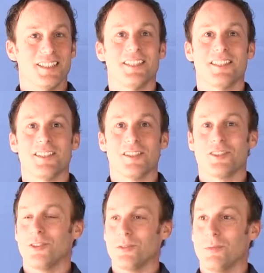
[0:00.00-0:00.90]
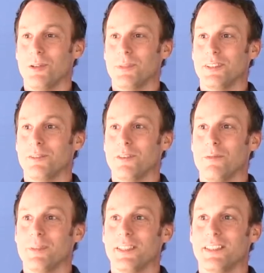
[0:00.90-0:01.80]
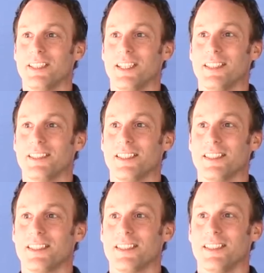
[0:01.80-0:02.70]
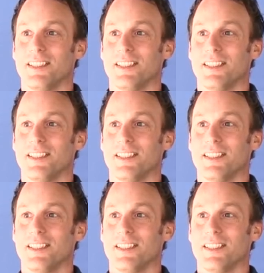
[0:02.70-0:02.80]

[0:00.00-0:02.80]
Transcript: This is a short moment of open intelligence